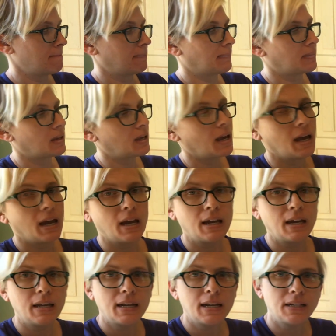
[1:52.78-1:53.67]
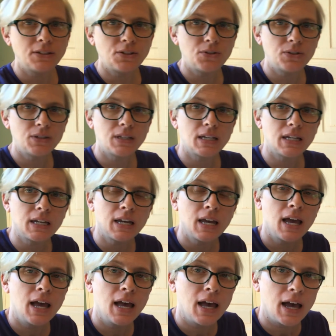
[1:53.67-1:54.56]
Okay, and as you see,
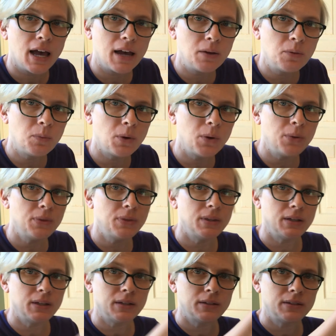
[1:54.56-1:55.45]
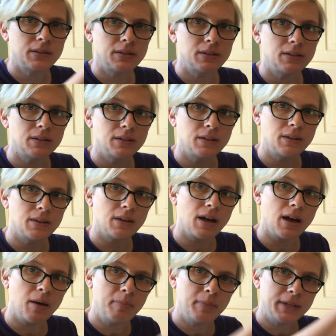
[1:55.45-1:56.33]
I wrote this
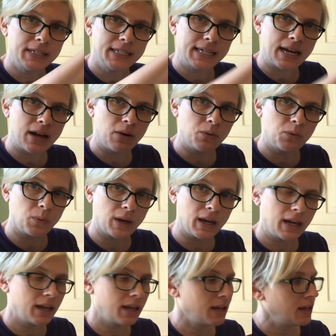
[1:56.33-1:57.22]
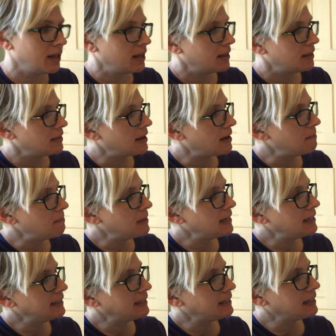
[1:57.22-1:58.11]
the up and down way. That
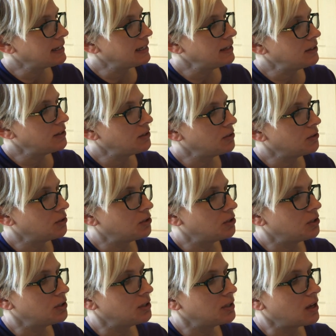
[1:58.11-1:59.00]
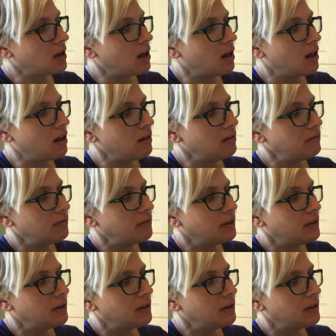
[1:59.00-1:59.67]
makes it easier to solve